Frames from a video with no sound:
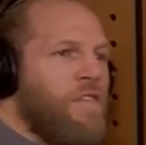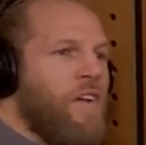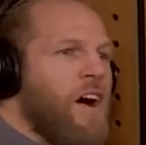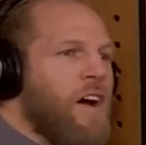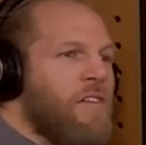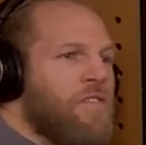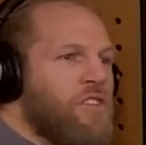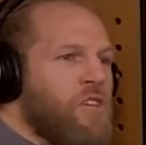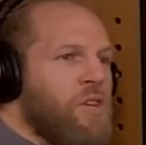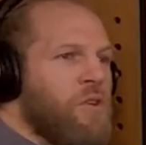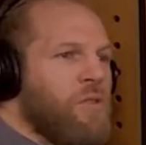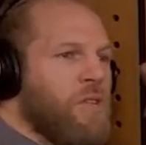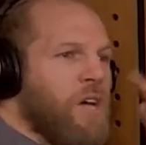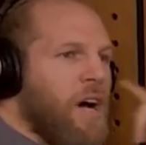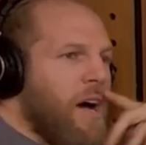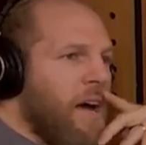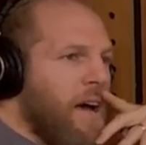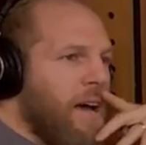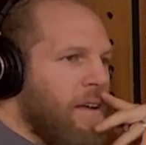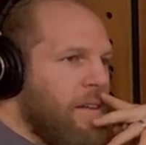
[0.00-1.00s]
The 5-2
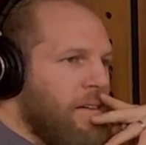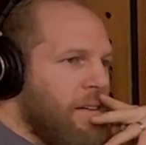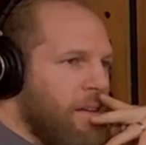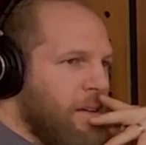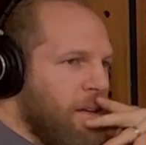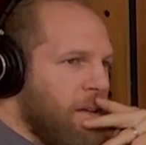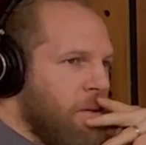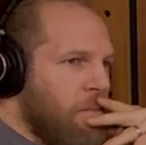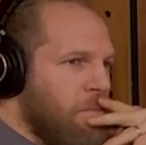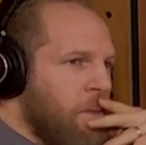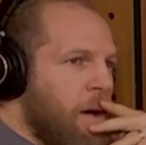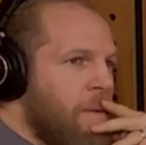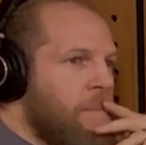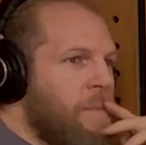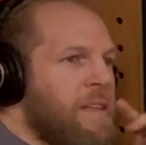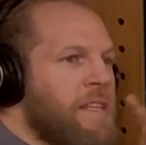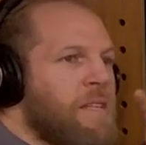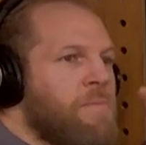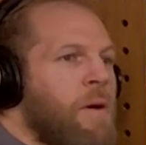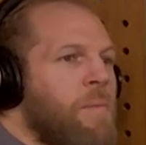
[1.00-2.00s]
diet.
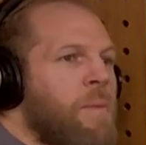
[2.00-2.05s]
It's